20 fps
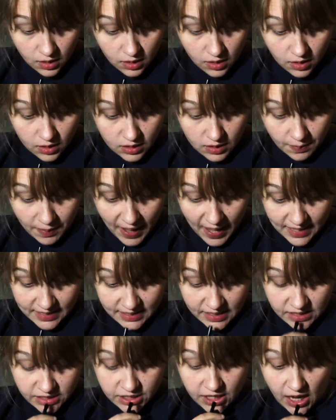The
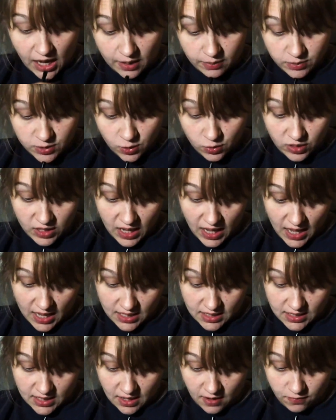passage came to an
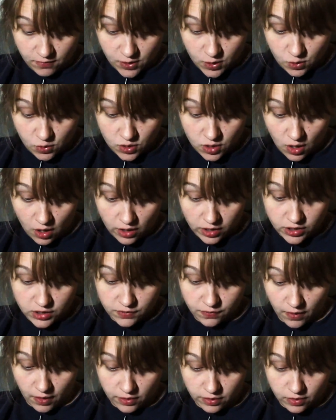end a few yards
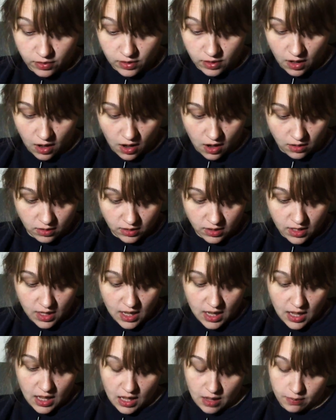farther along,
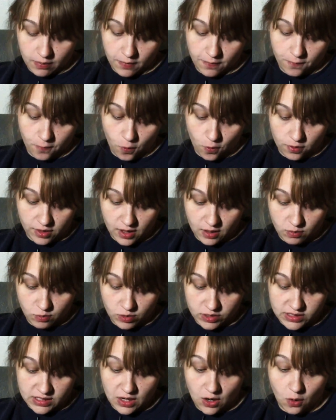and before them
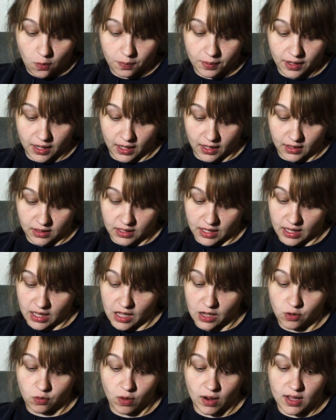was an opening like a
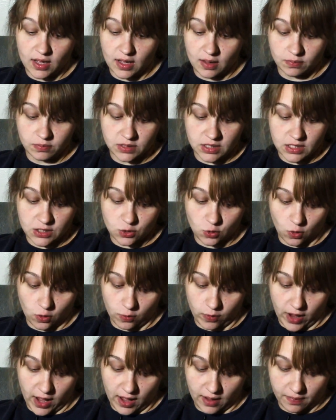great empty
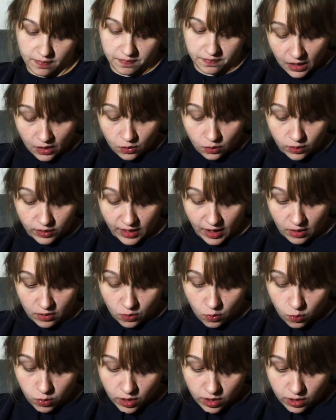doorway. Without a
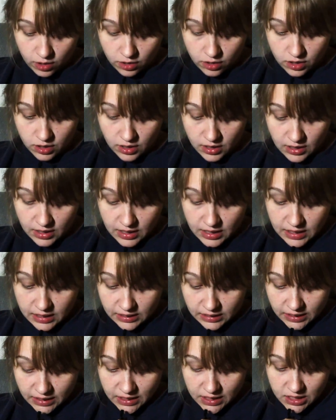word,
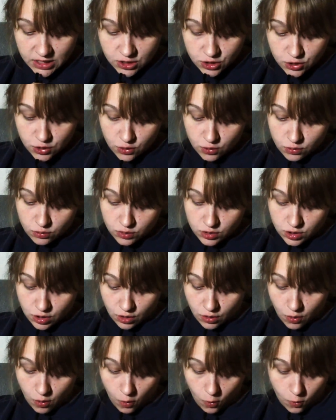Lina and Doon took
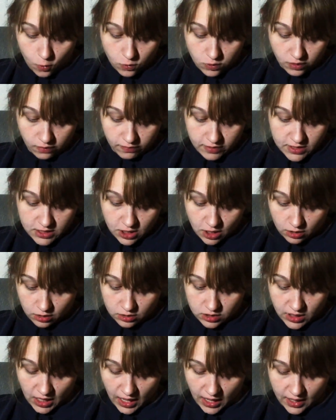hold of each other's
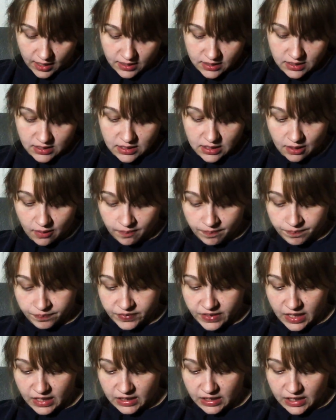hands,
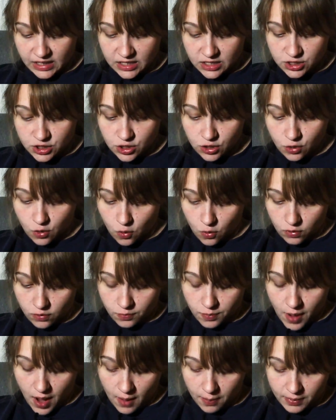and Lina took hold of
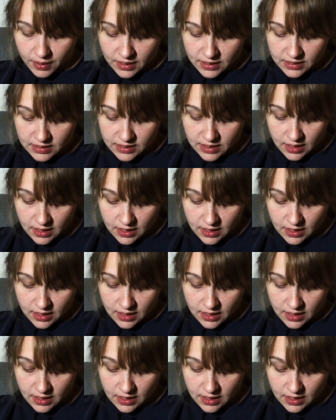Poppy's.